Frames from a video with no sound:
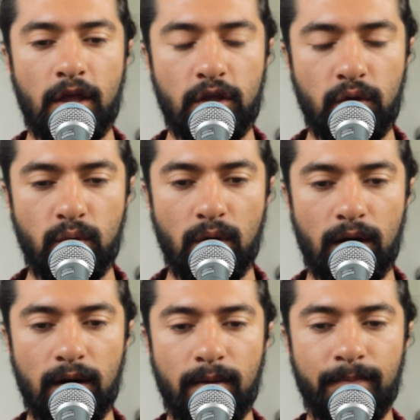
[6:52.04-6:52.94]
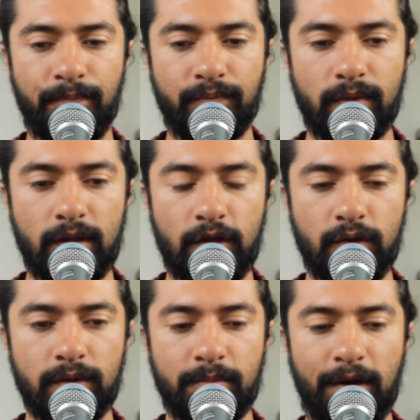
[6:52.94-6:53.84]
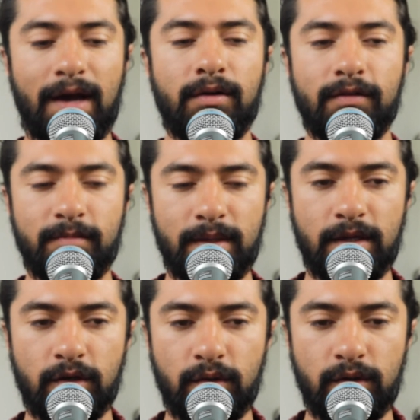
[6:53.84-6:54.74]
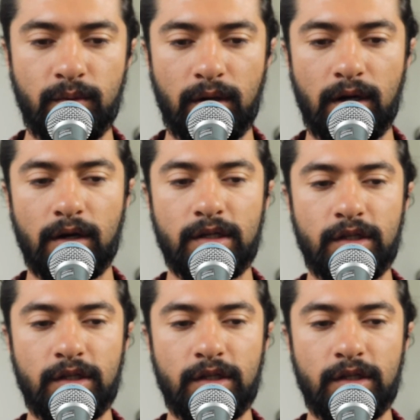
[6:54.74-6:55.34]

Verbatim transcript: You um you're proud of being who you are.